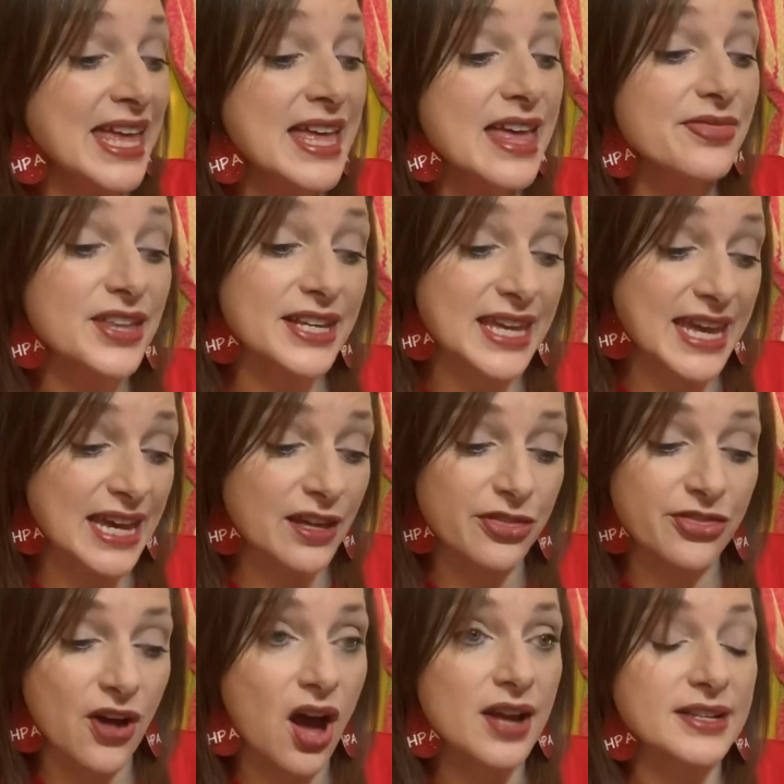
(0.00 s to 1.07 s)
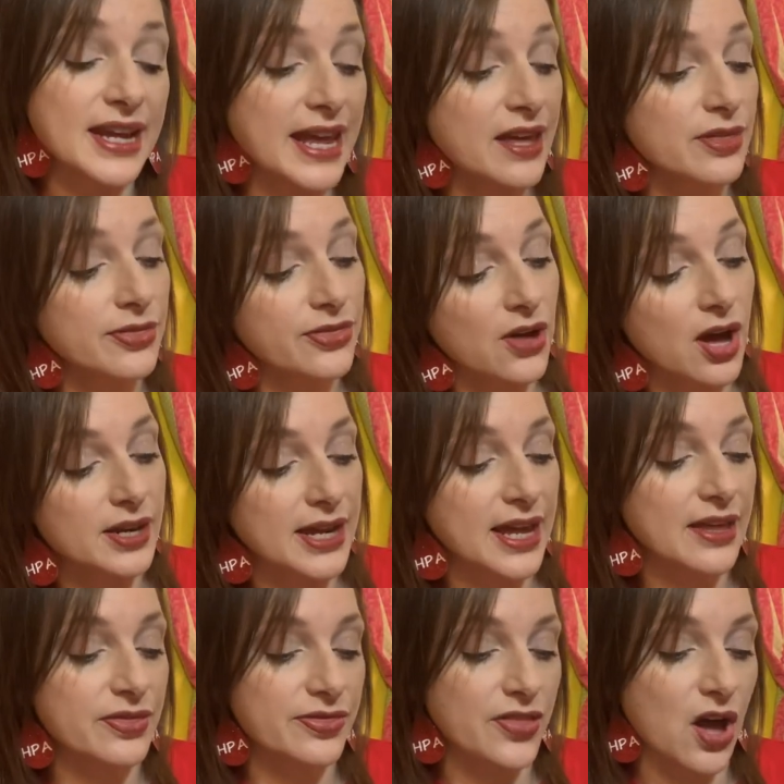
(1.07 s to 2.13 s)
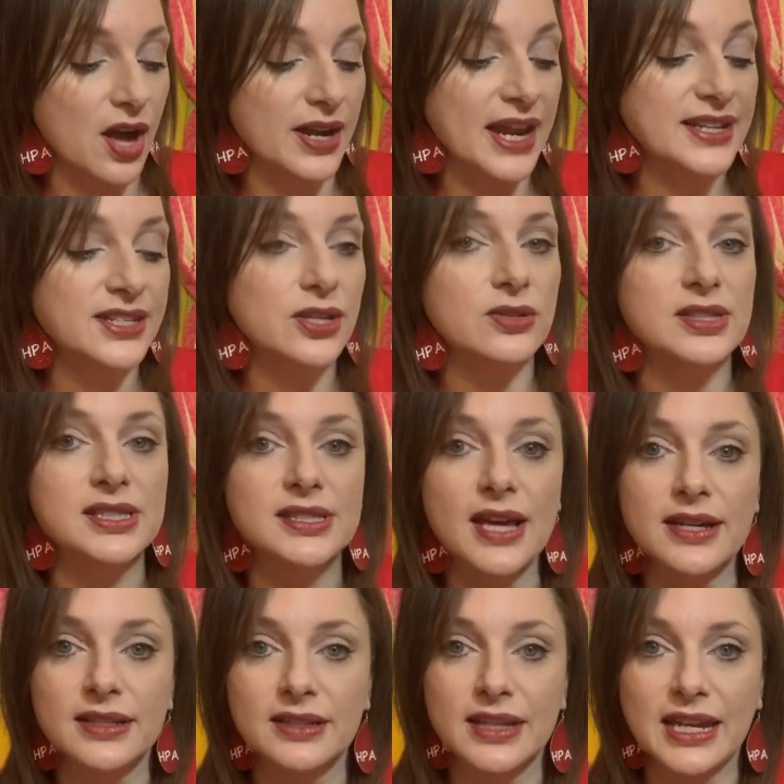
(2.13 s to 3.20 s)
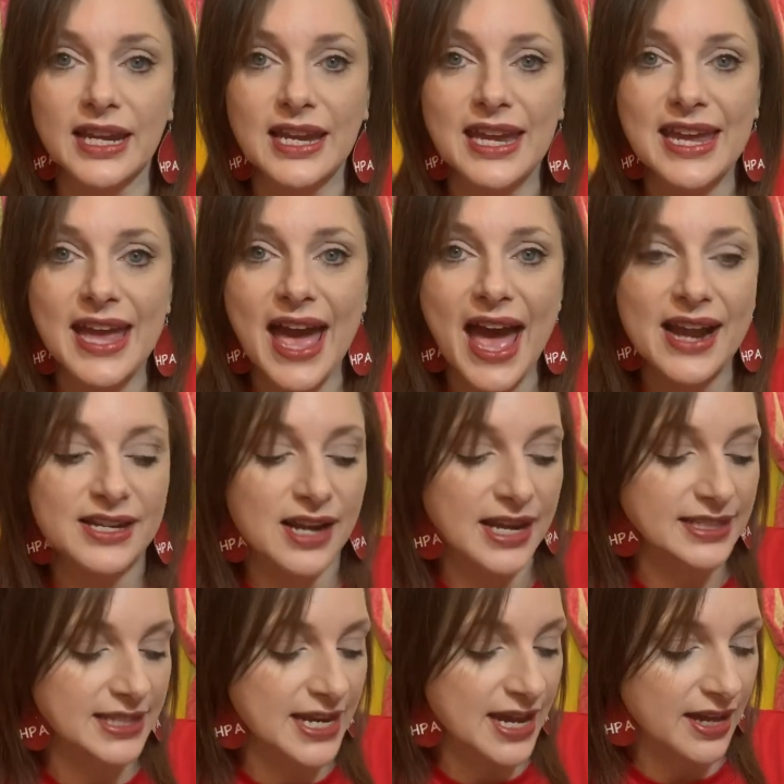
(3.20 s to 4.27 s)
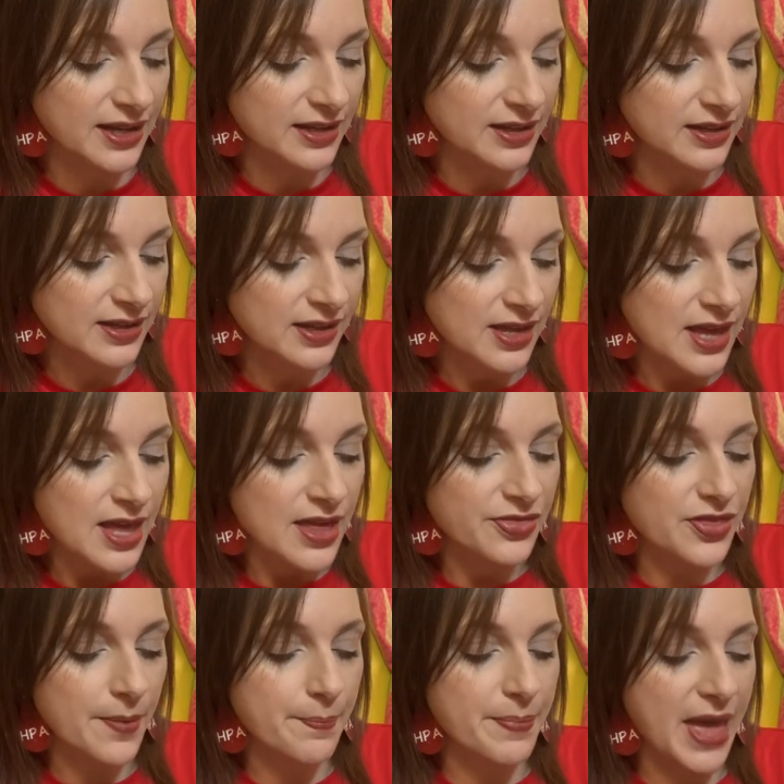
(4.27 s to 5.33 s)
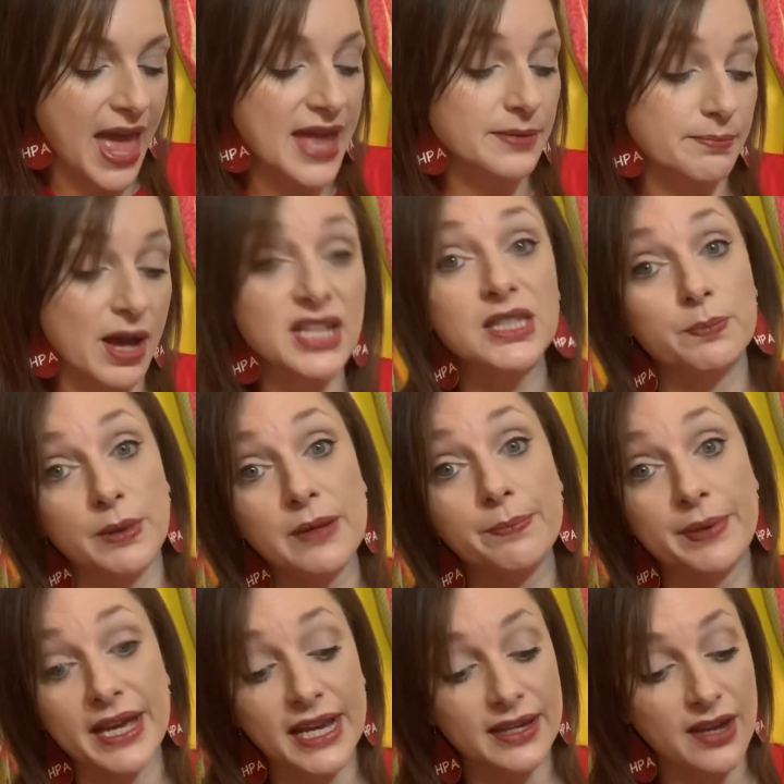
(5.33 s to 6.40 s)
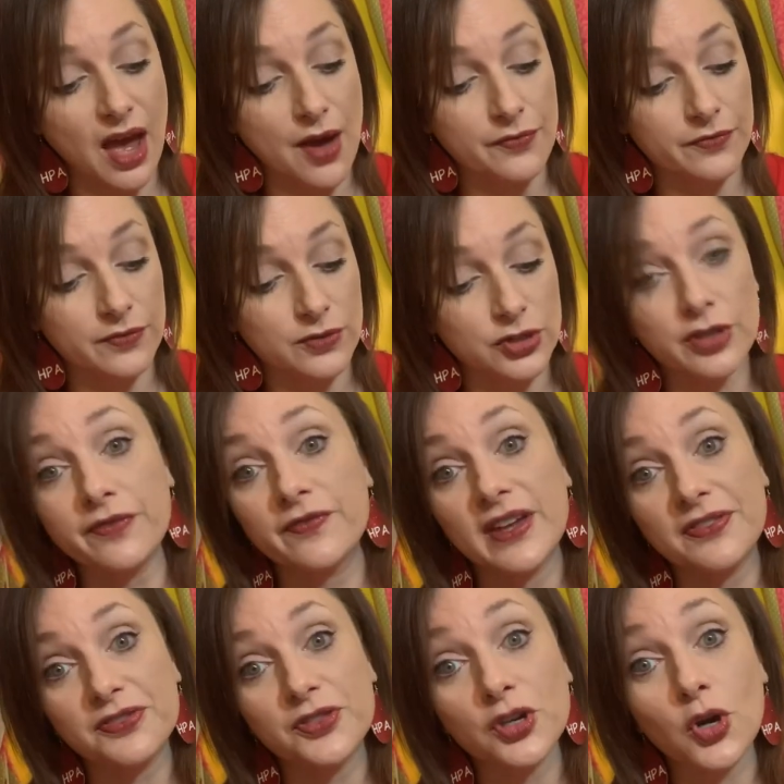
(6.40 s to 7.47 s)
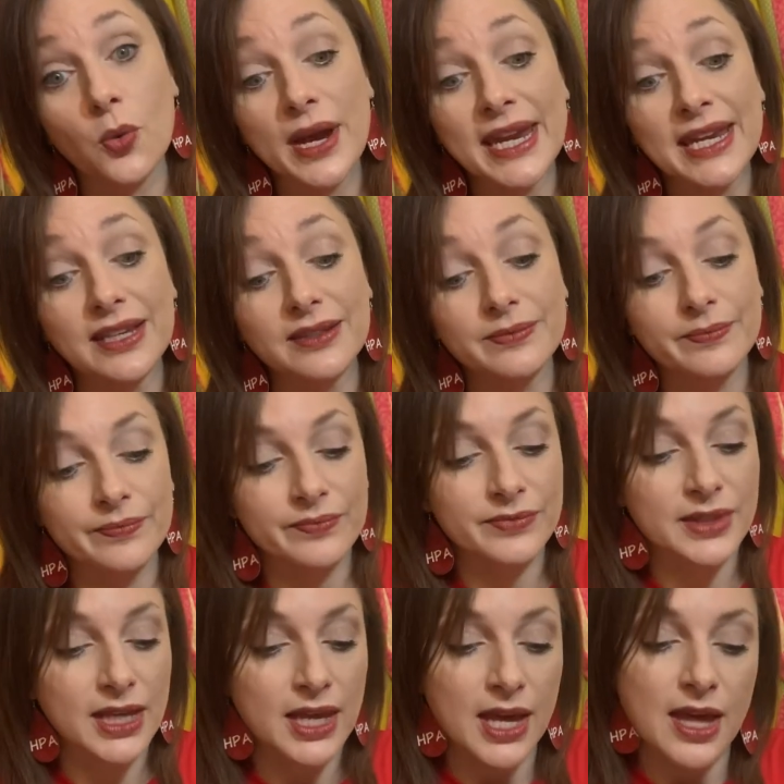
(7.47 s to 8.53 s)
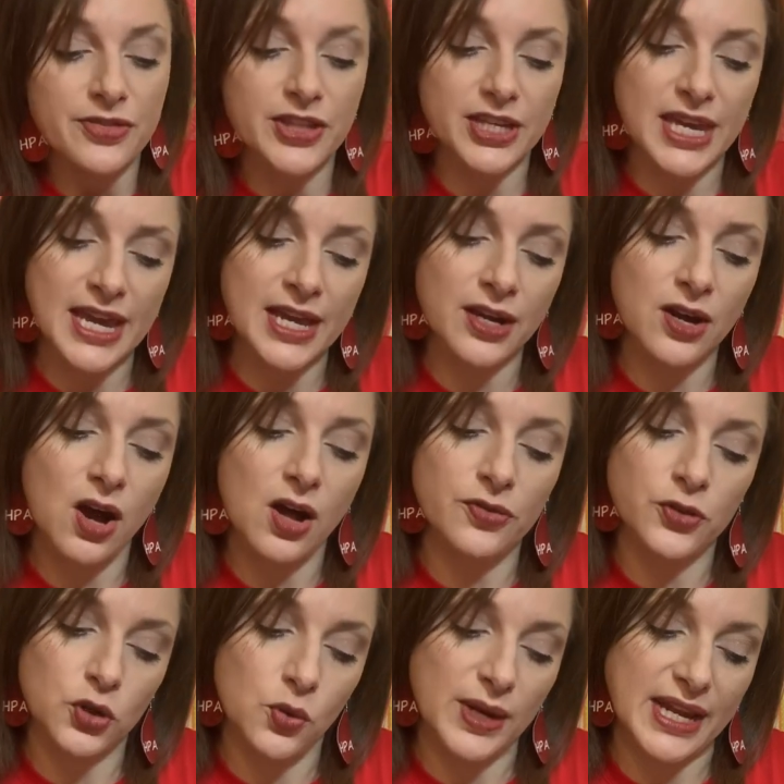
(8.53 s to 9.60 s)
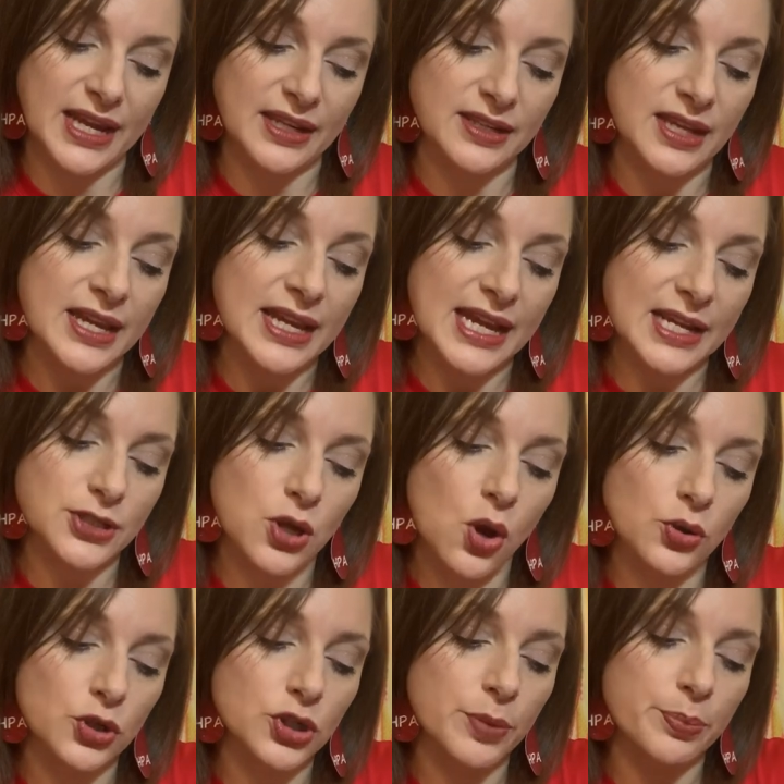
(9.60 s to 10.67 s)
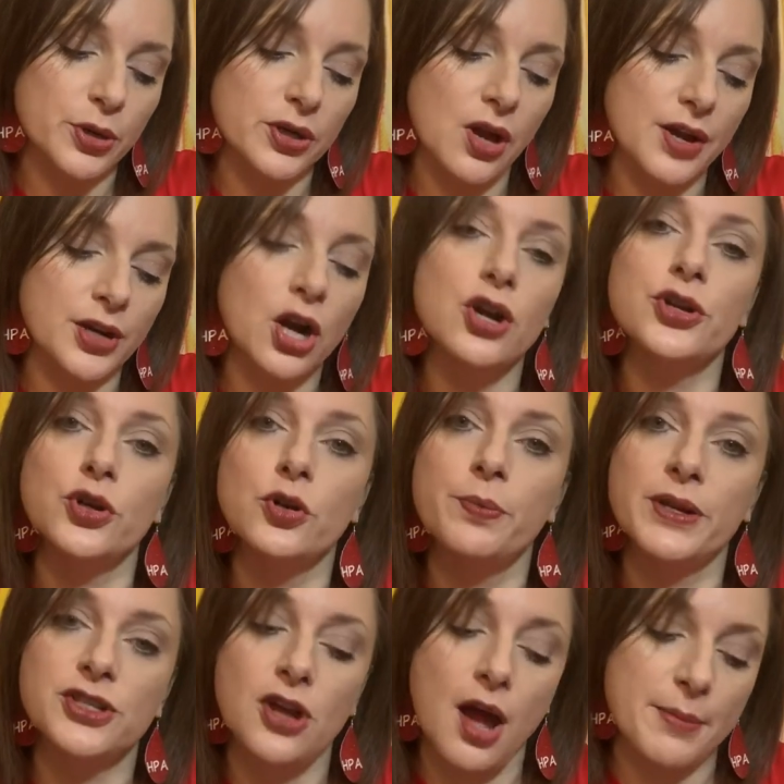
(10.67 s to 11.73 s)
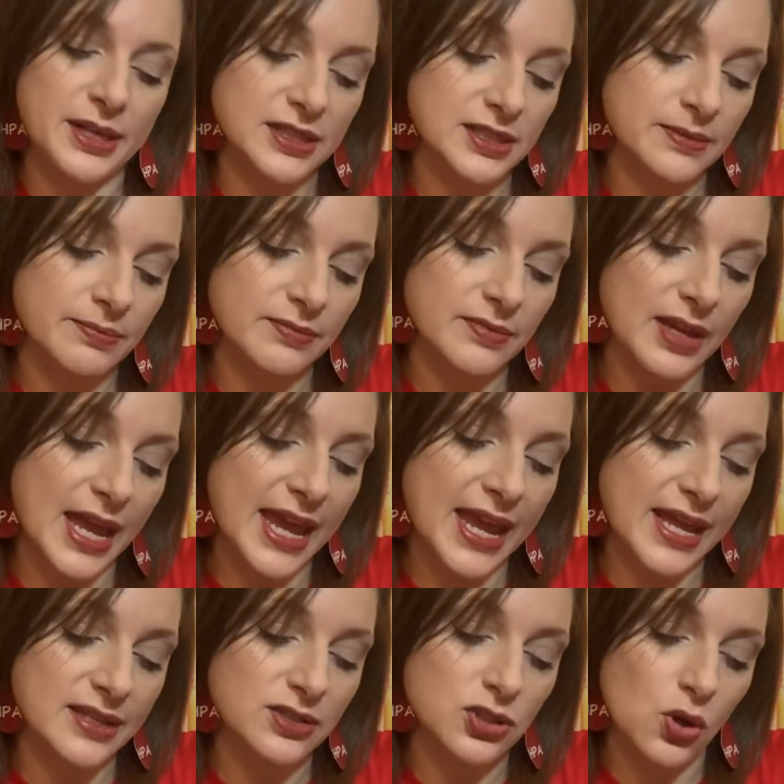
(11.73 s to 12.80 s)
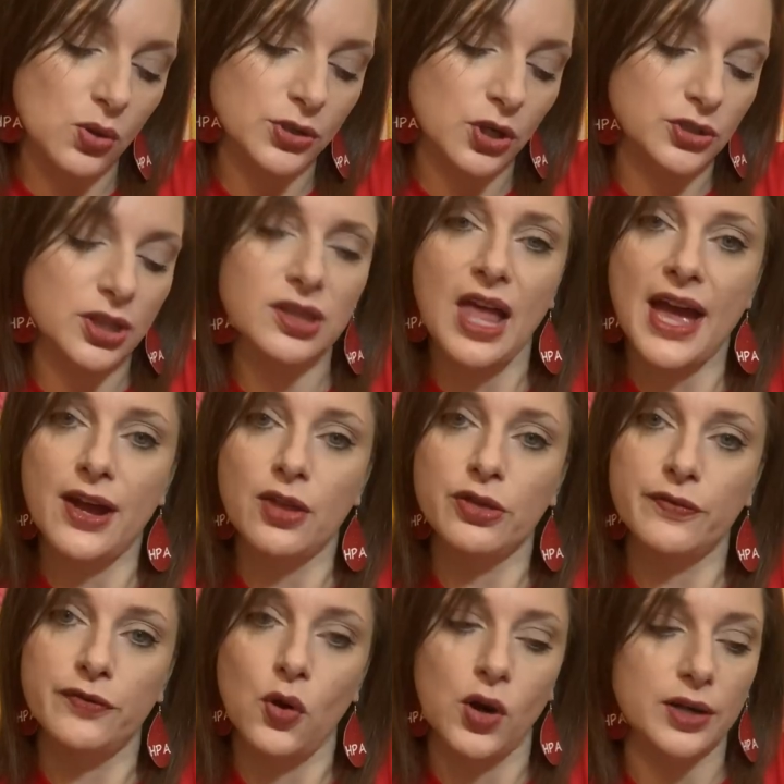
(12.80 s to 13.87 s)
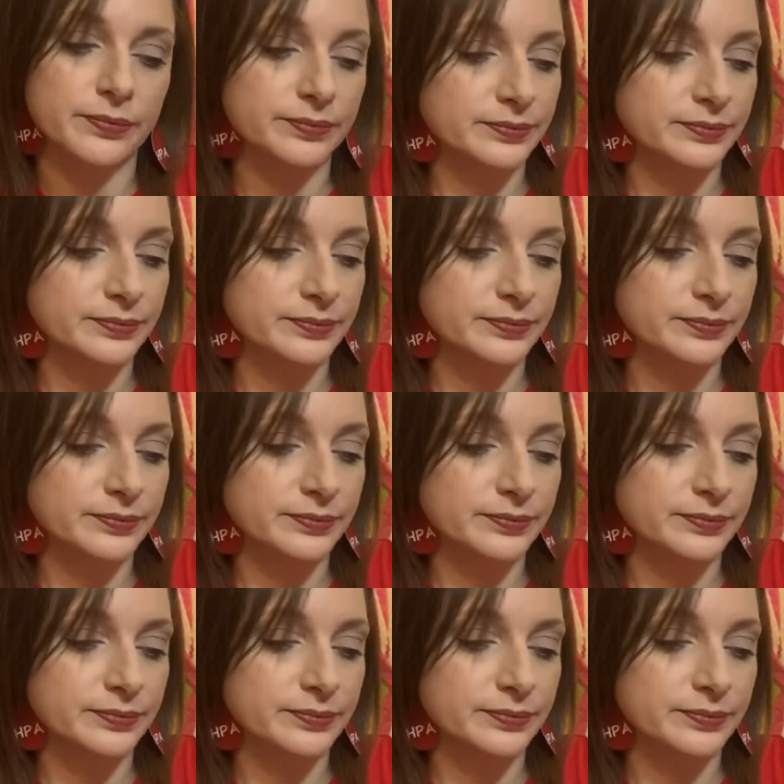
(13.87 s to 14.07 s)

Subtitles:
The king thought and thought and thought until suddenly he had an idea. The bed must be big enough to fit the queen. The king called the queen. He told her to put on her new pajamas and told her to lie on the floor.